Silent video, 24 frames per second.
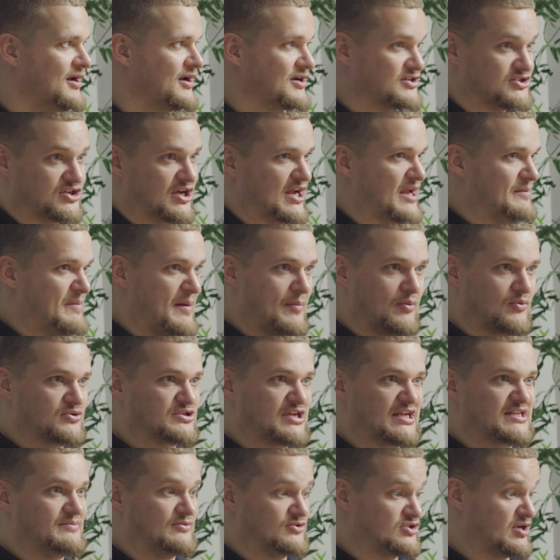because I get people
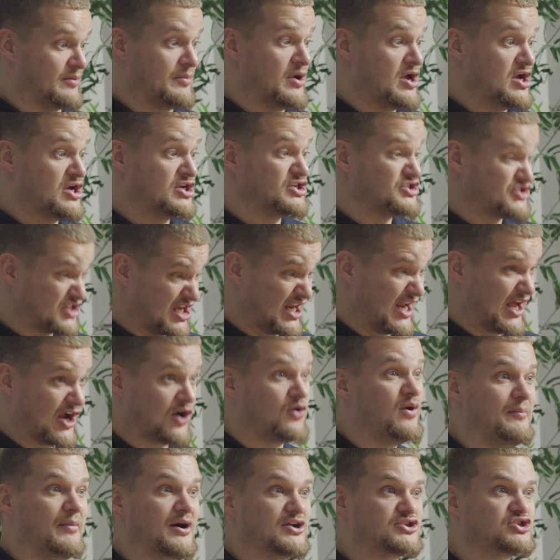saying to me all the time, shall I
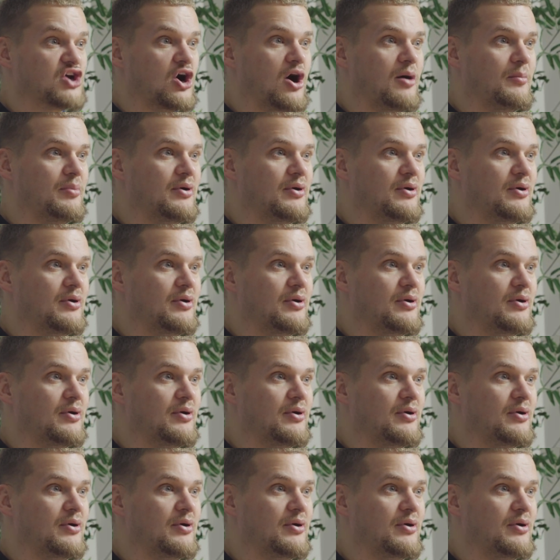quit my job?